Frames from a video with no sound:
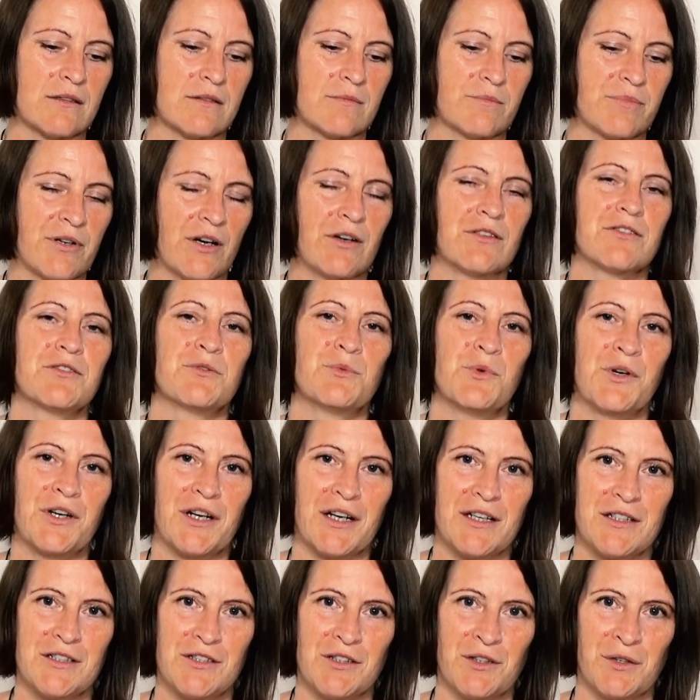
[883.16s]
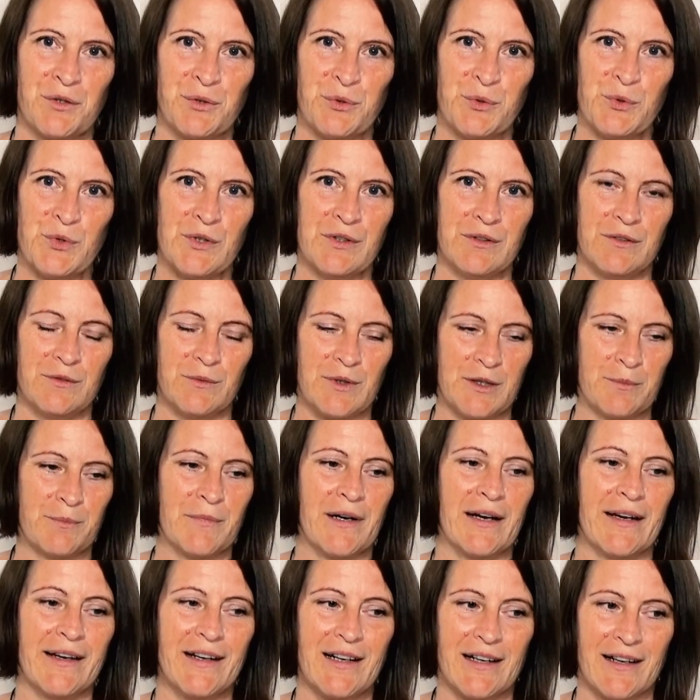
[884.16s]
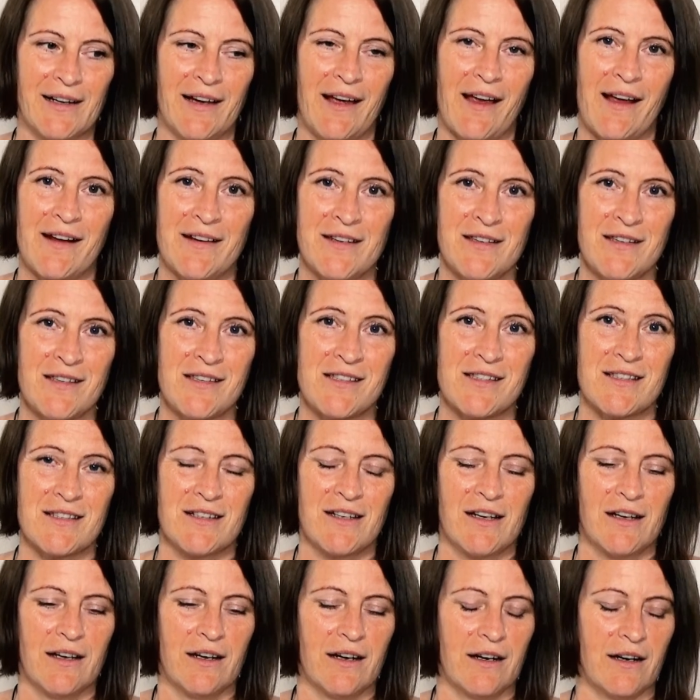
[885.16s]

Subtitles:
Part of what I do with my clients,